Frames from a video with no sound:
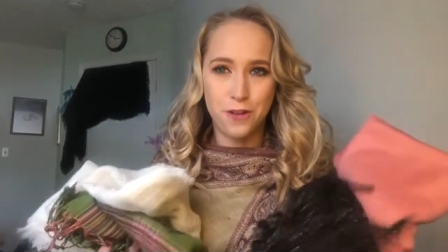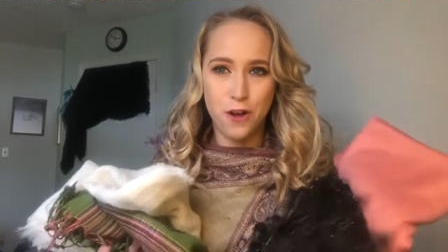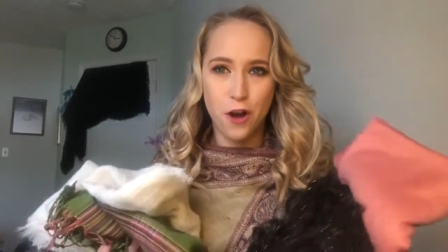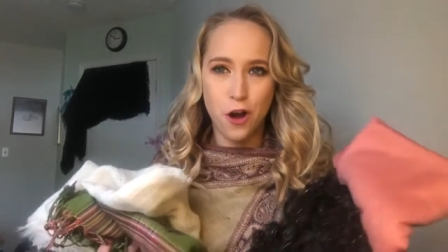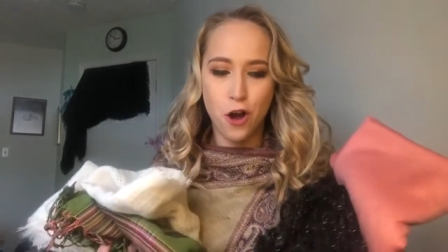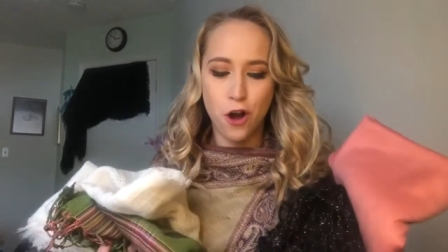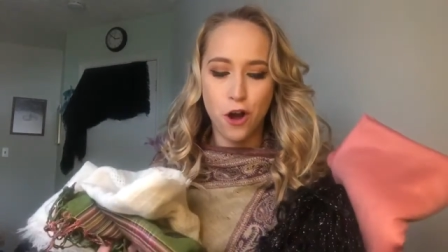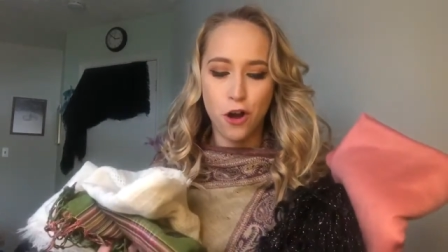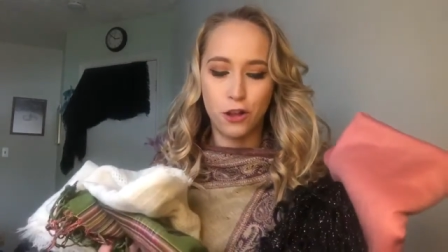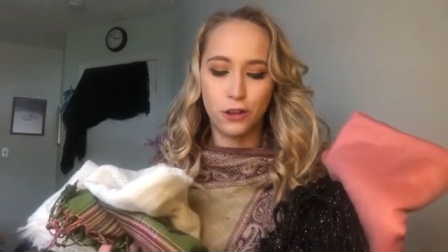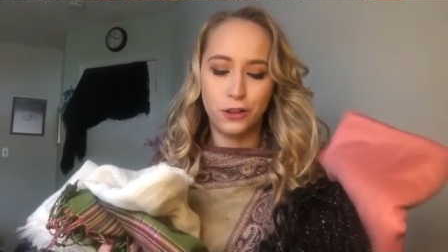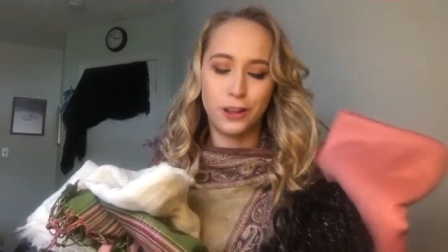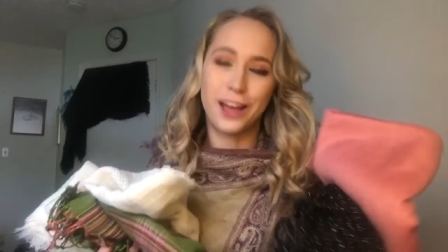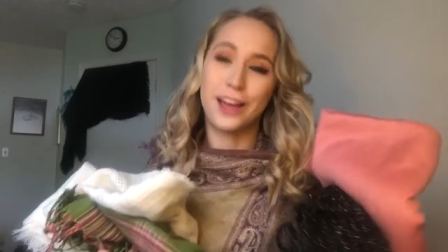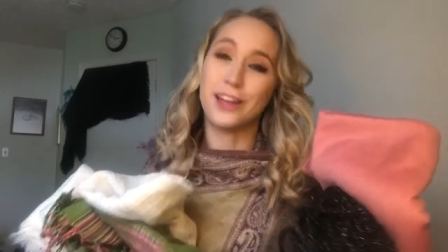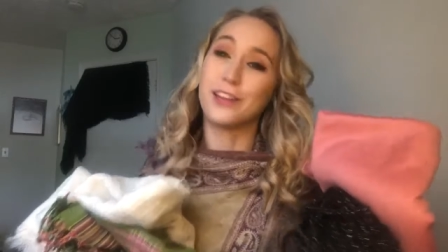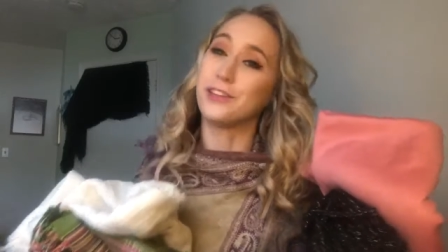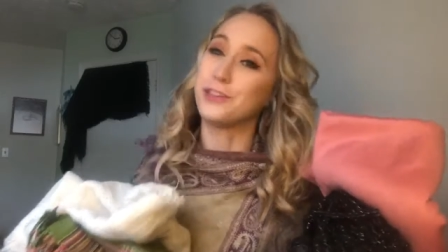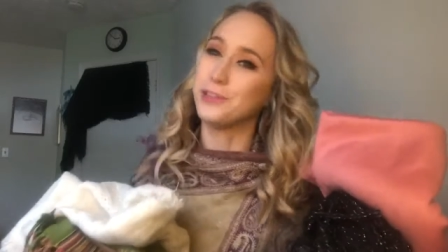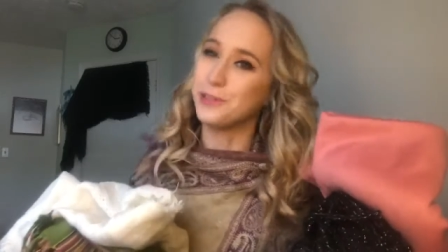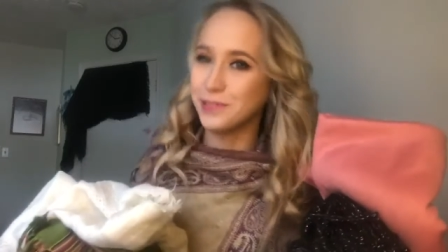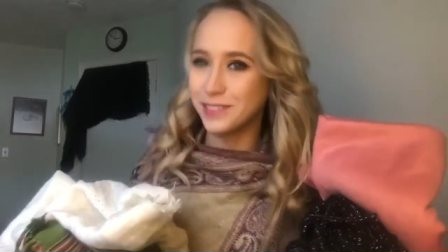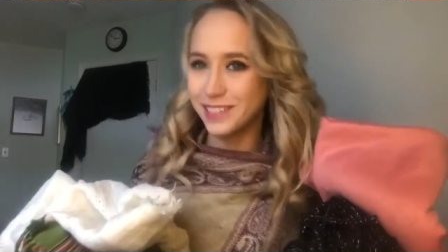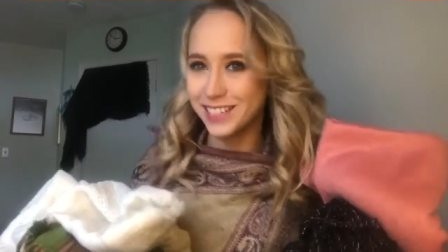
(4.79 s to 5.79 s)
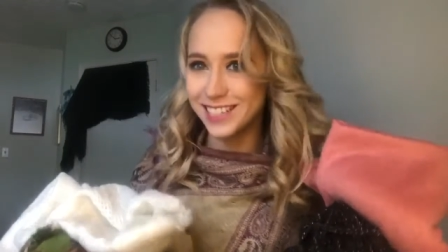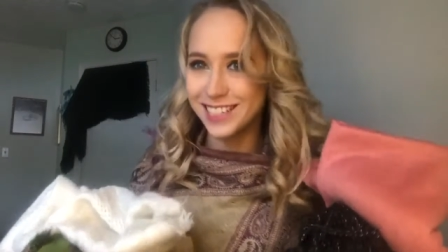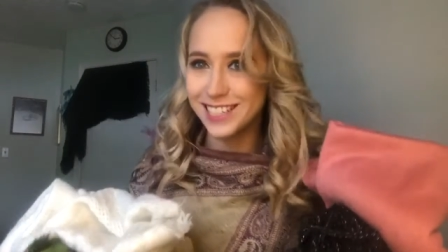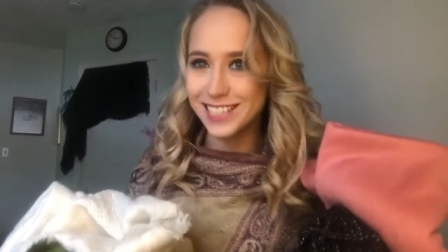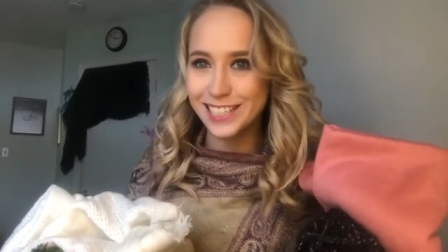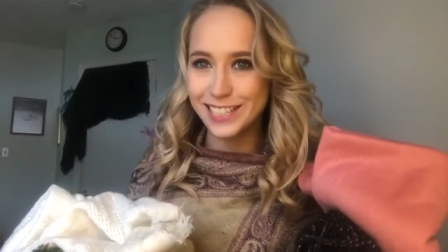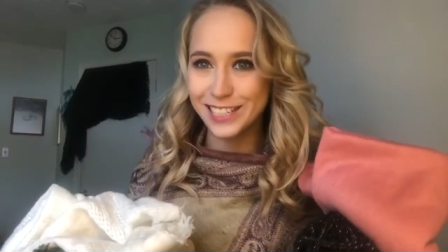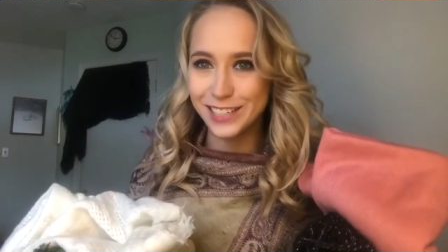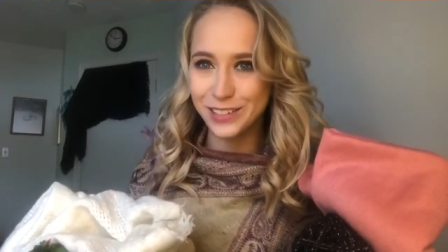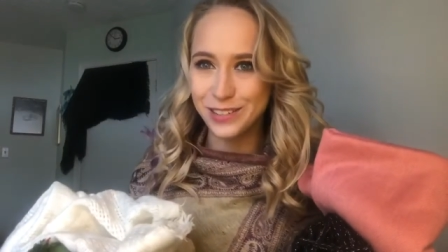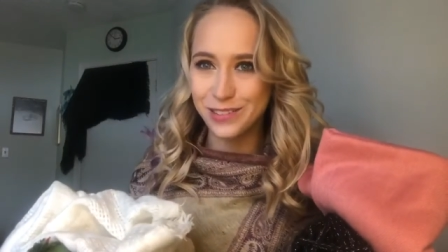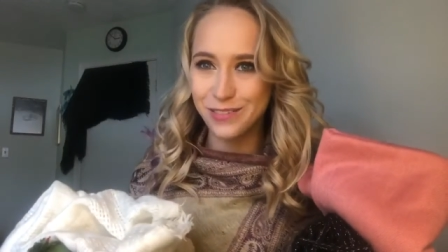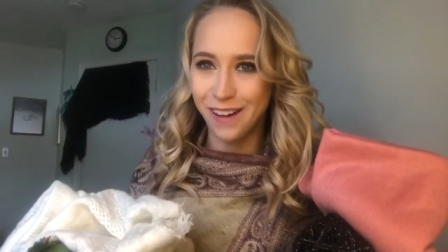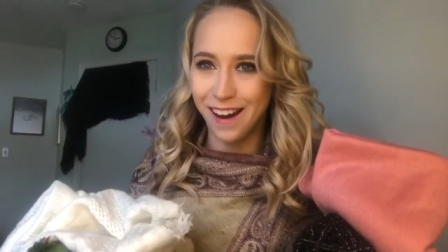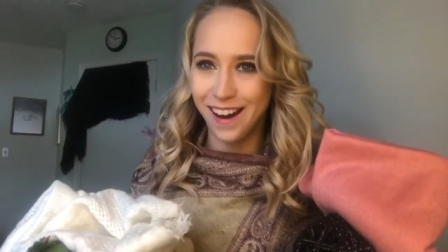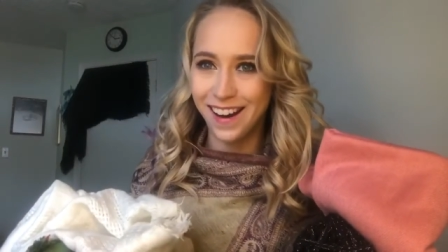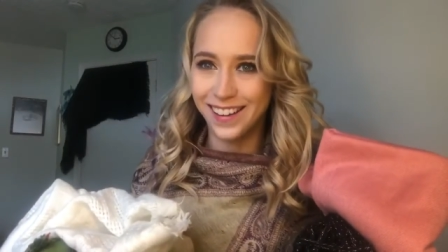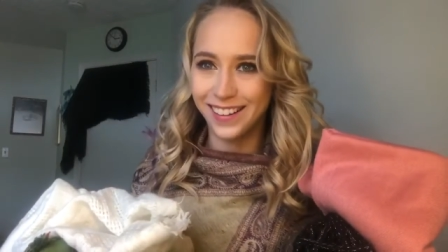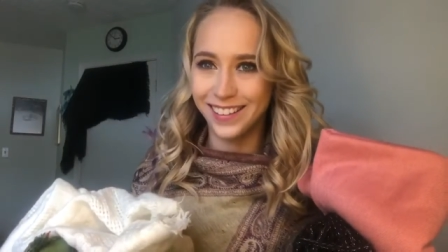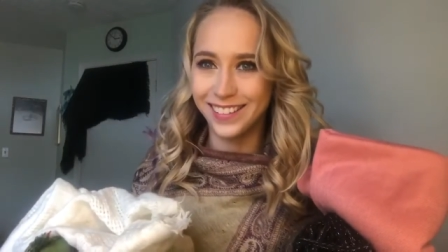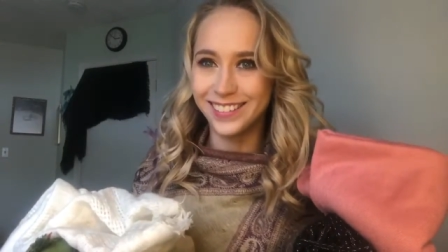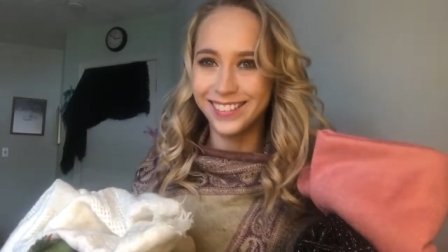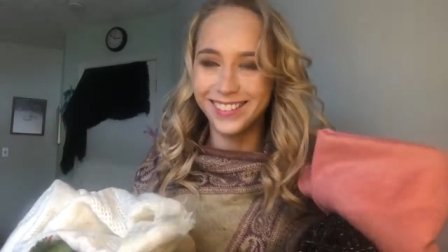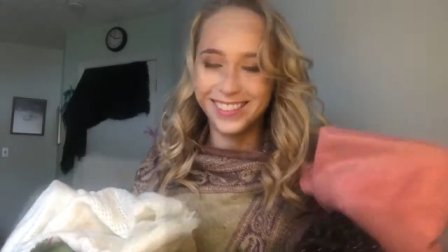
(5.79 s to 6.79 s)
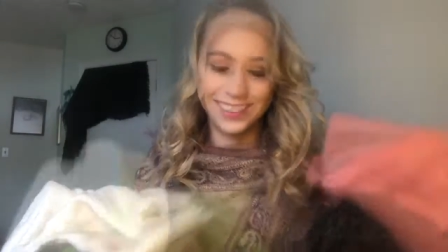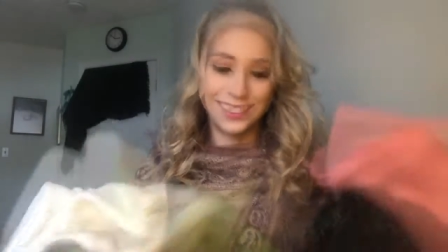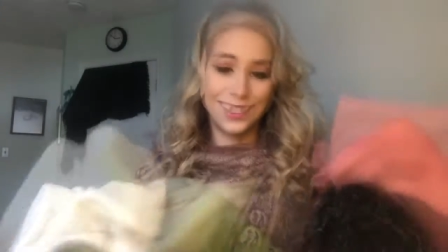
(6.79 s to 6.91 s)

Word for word: haul and you need to stick around.